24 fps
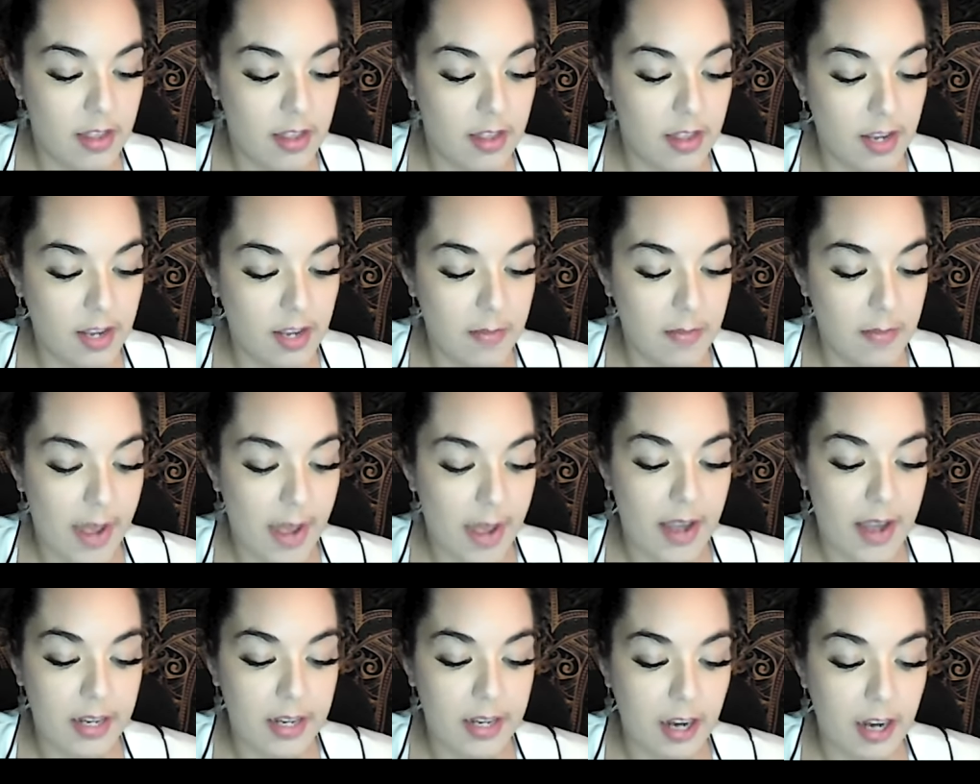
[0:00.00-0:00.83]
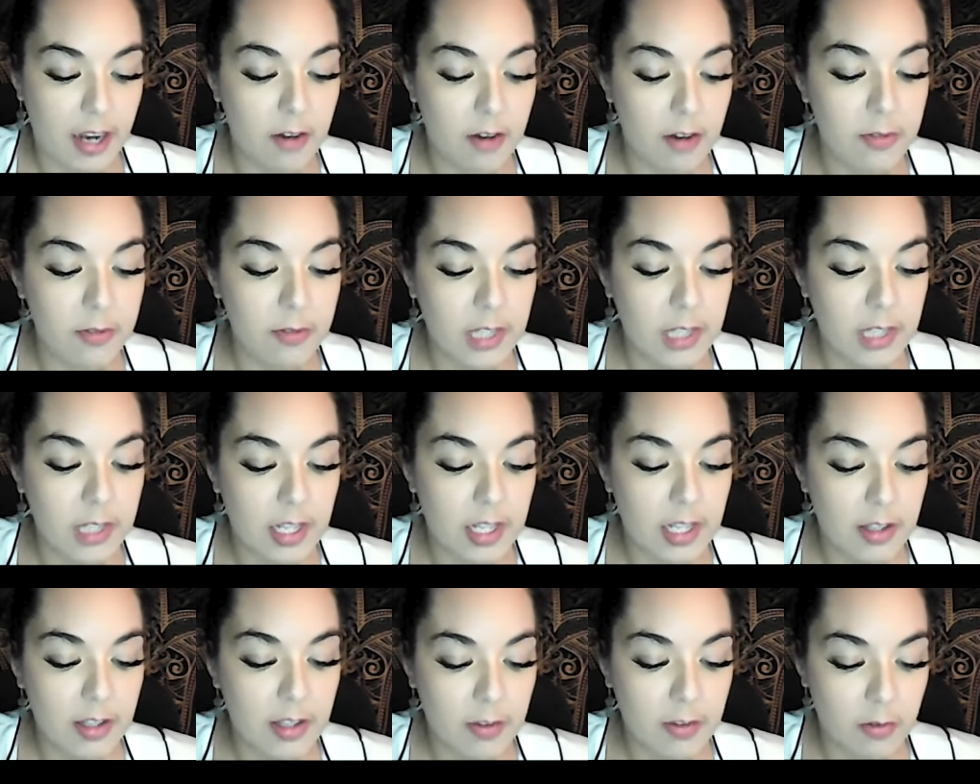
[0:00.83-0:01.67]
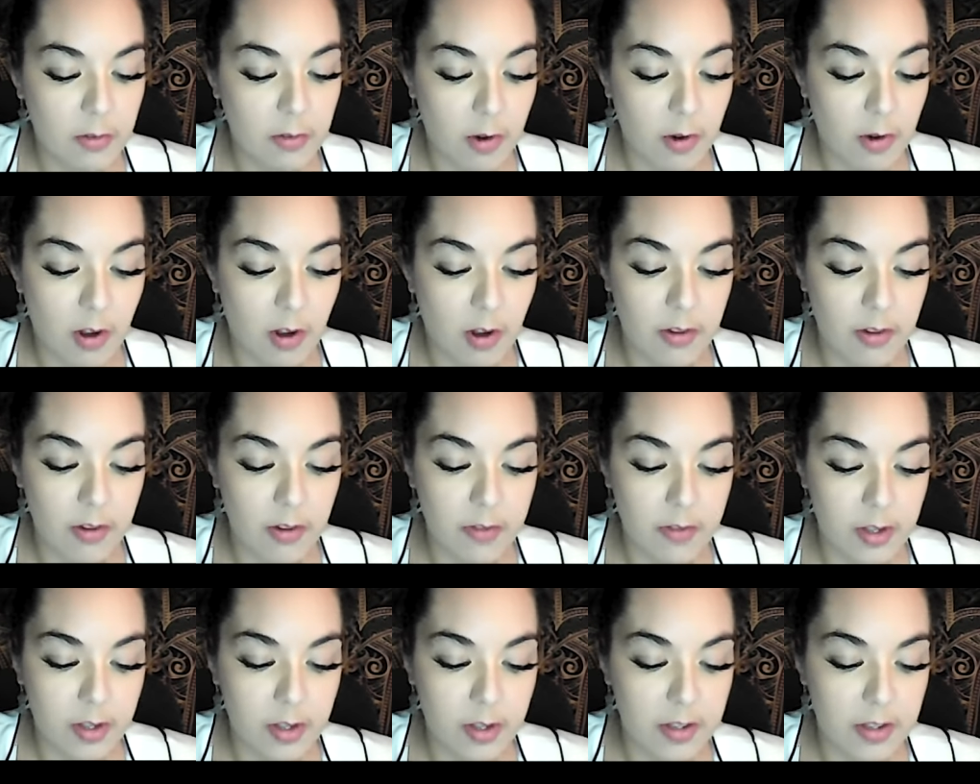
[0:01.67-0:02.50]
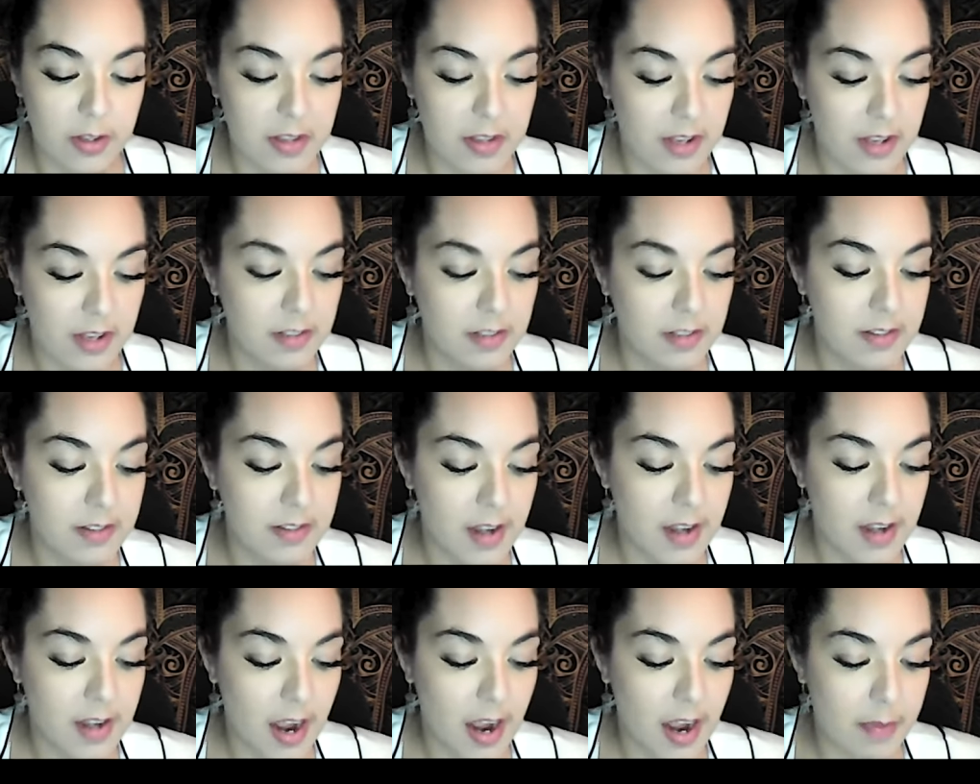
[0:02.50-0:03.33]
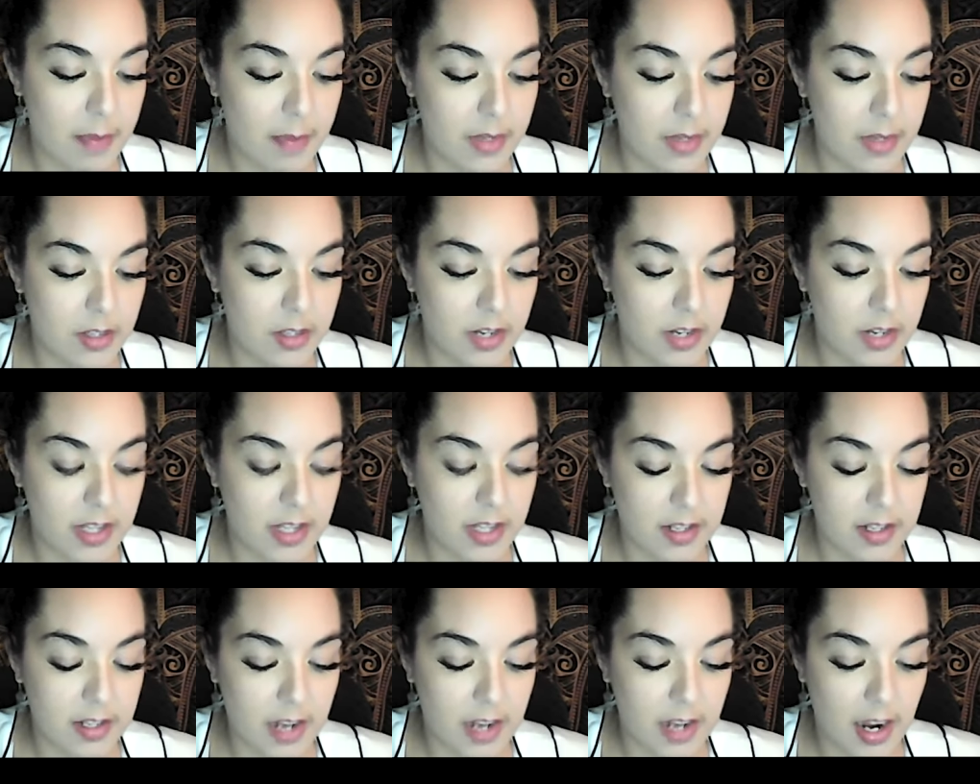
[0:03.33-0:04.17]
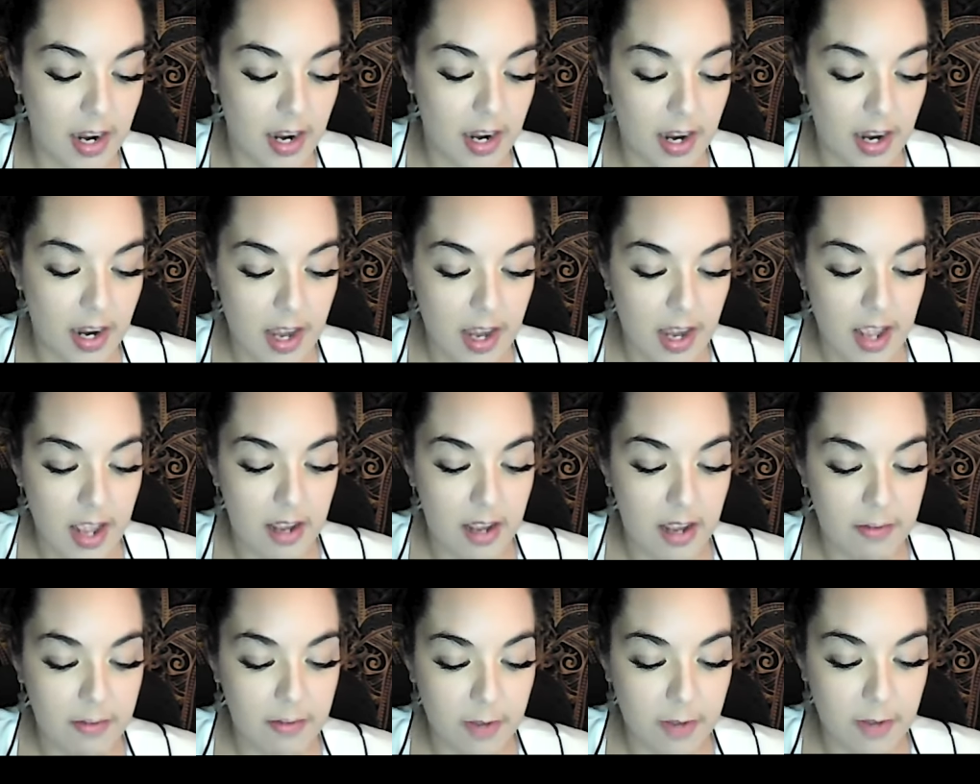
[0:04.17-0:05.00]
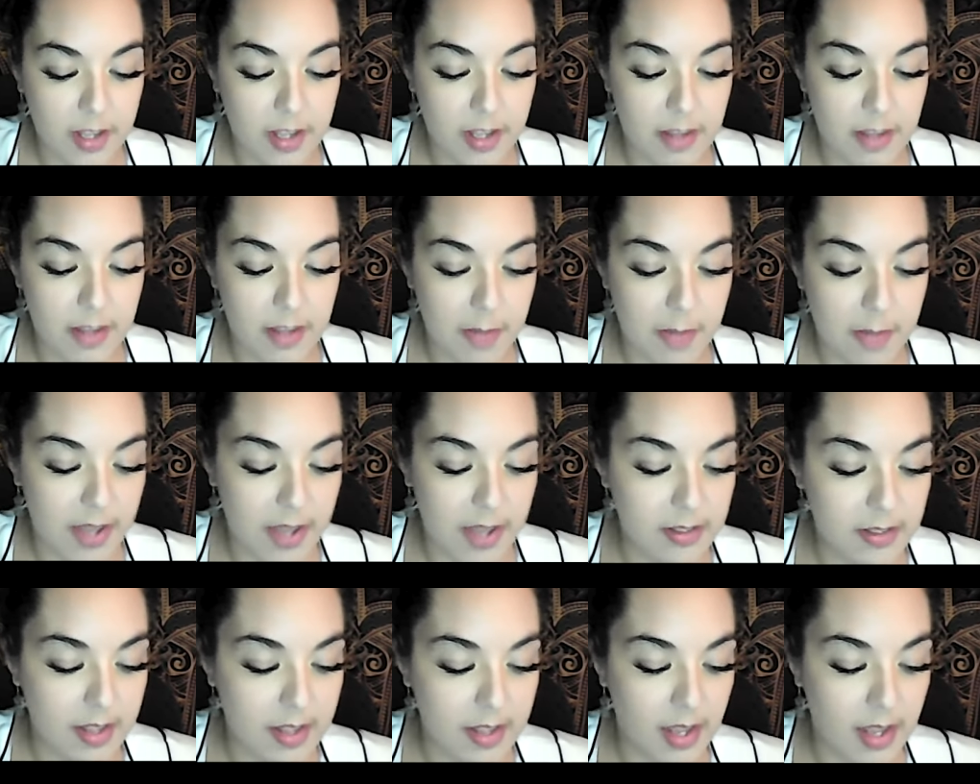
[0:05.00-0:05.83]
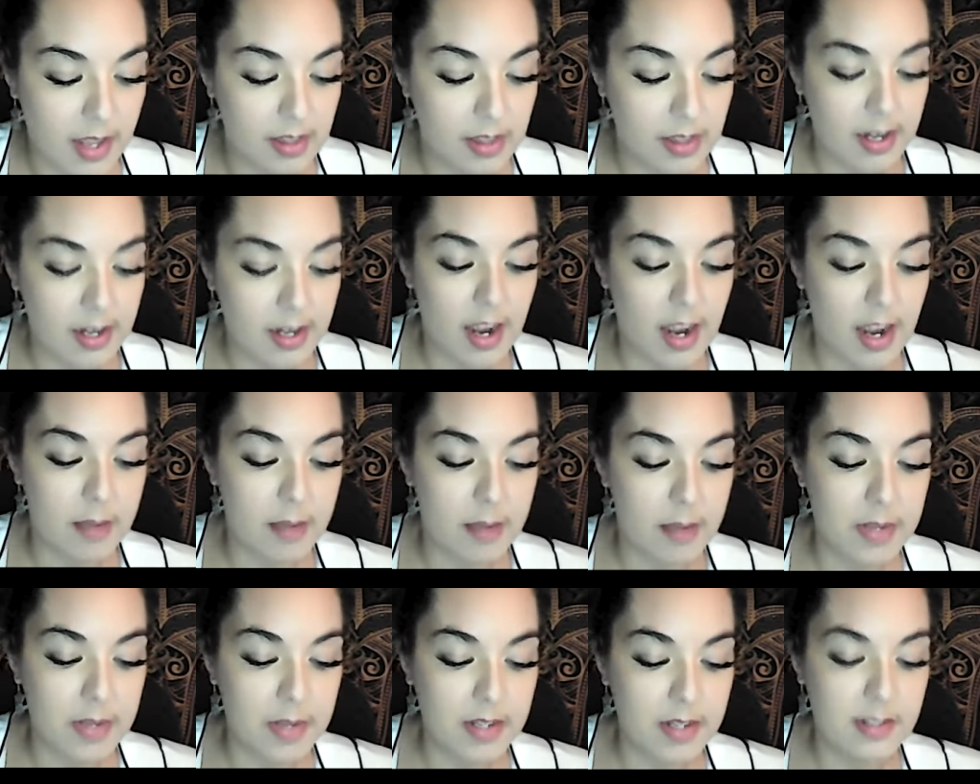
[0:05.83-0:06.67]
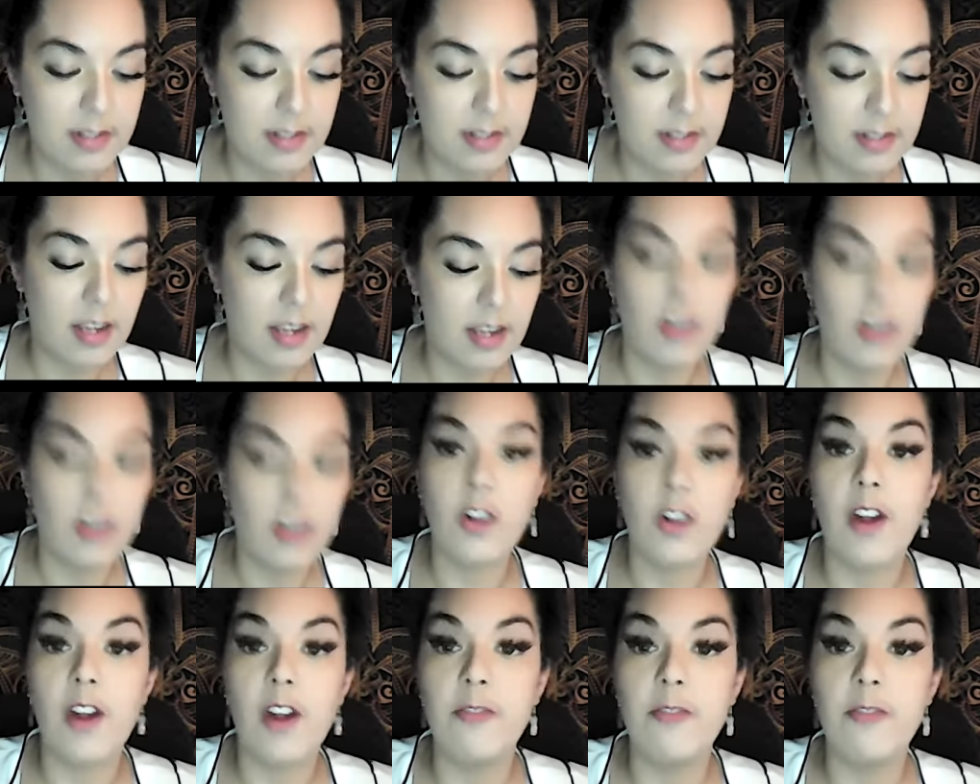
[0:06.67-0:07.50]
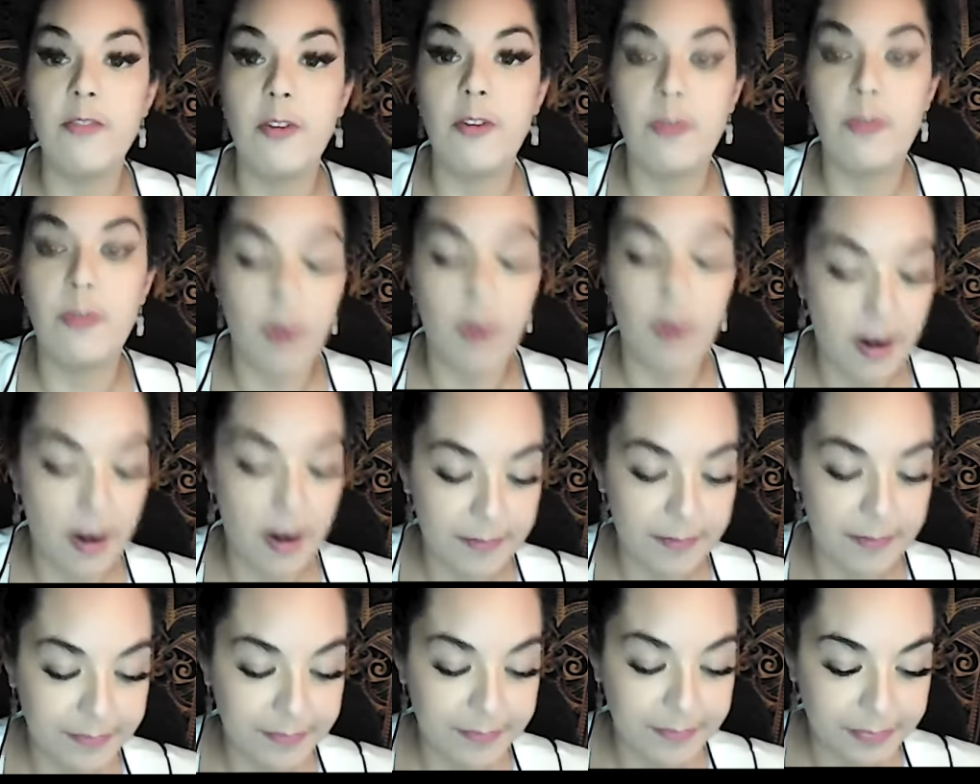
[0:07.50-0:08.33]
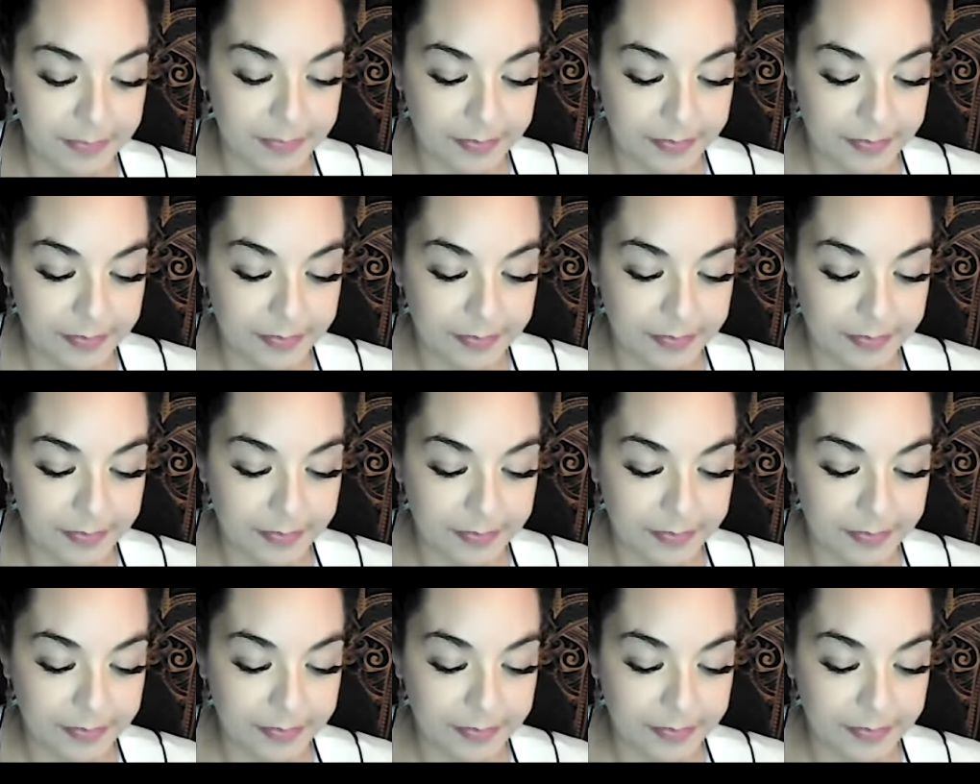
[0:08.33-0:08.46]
Think back carefully through all of the good things that happened during the day and find the best thing that happened that you're grateful for.